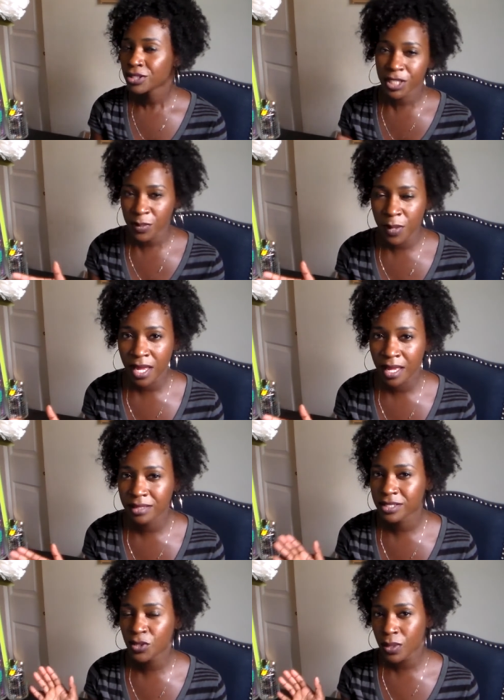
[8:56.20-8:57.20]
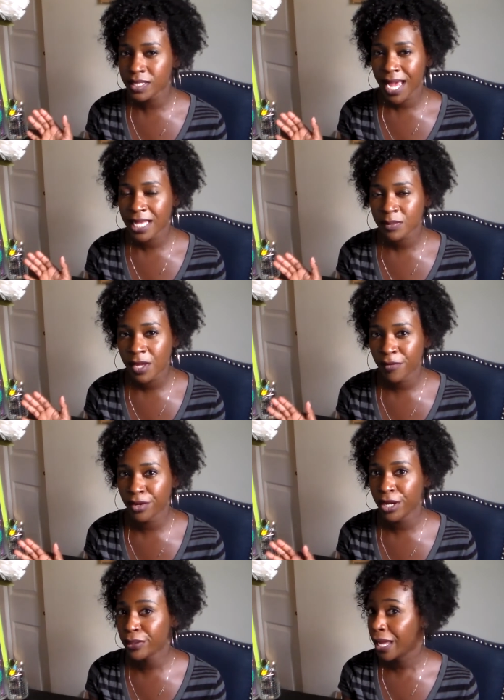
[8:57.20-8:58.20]
trust me, students ask me
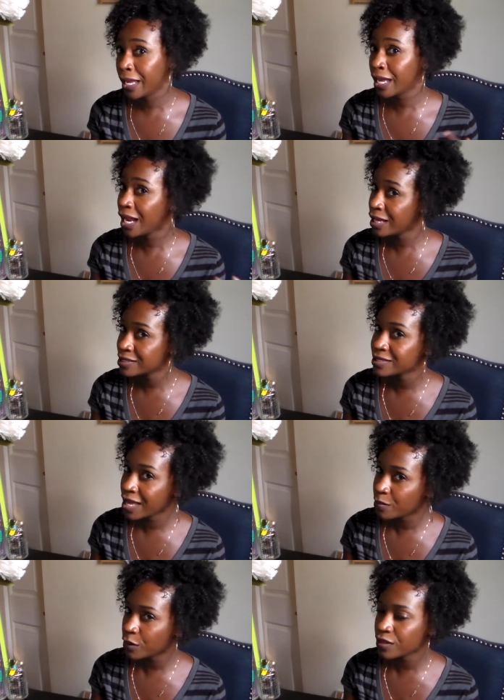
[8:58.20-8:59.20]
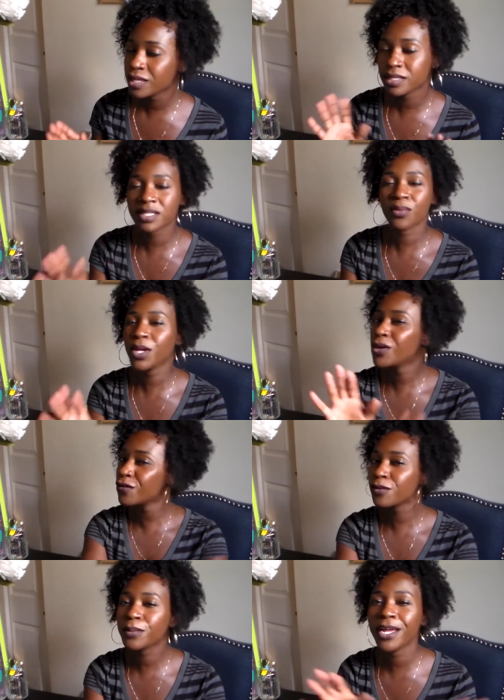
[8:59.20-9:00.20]
every year, like, can I instead put this? And so we
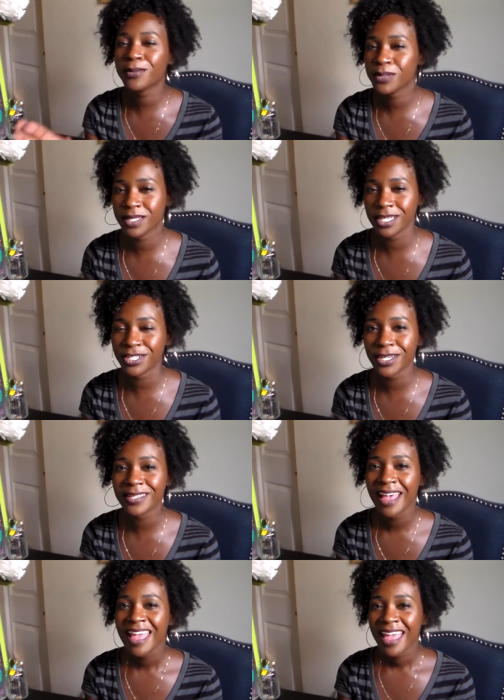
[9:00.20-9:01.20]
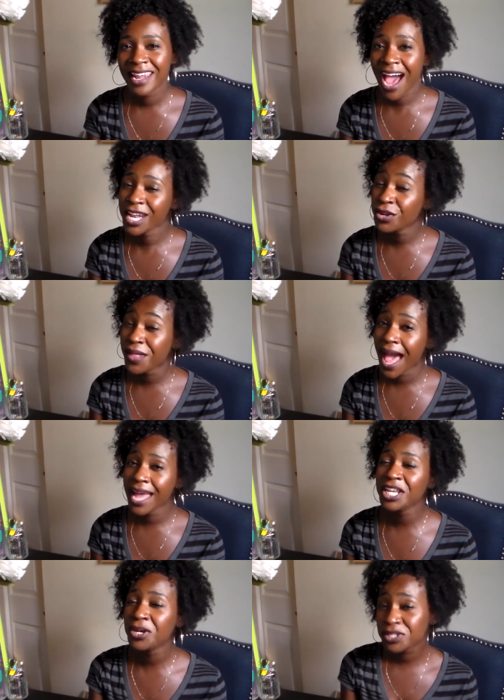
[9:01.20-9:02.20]
go over planner procedures and how to do
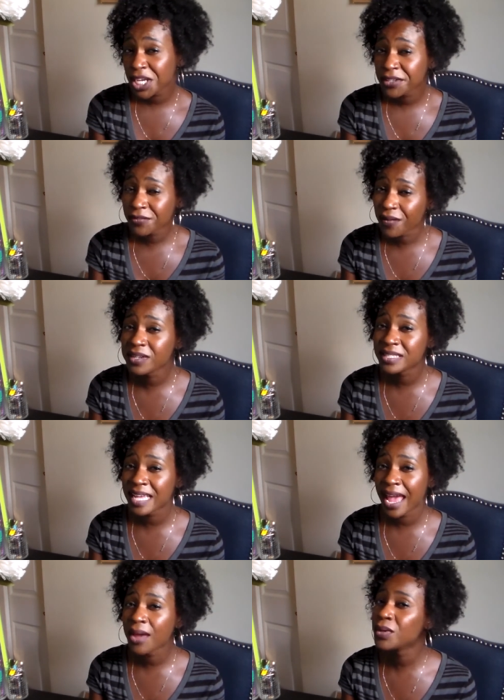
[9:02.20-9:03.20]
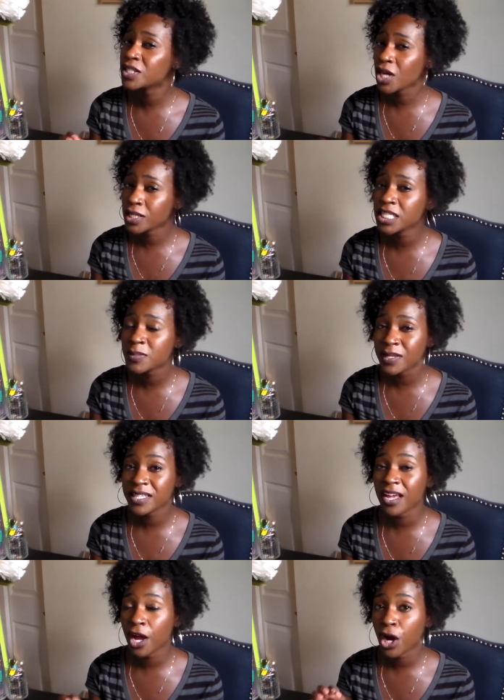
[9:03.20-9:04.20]
that. And usually on the first day, we start
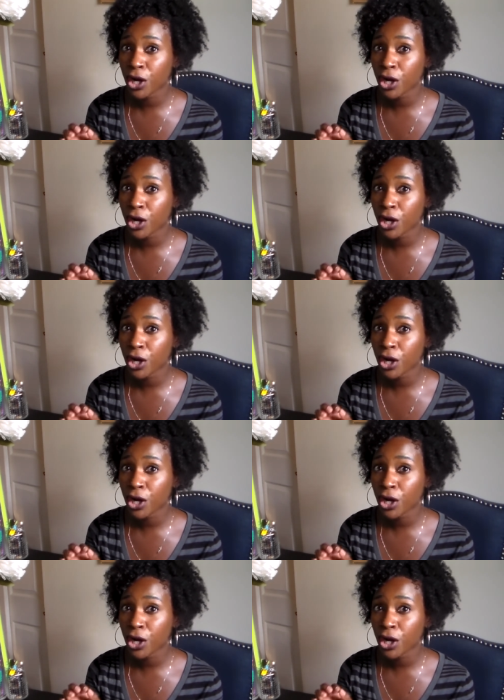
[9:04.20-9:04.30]
dismissing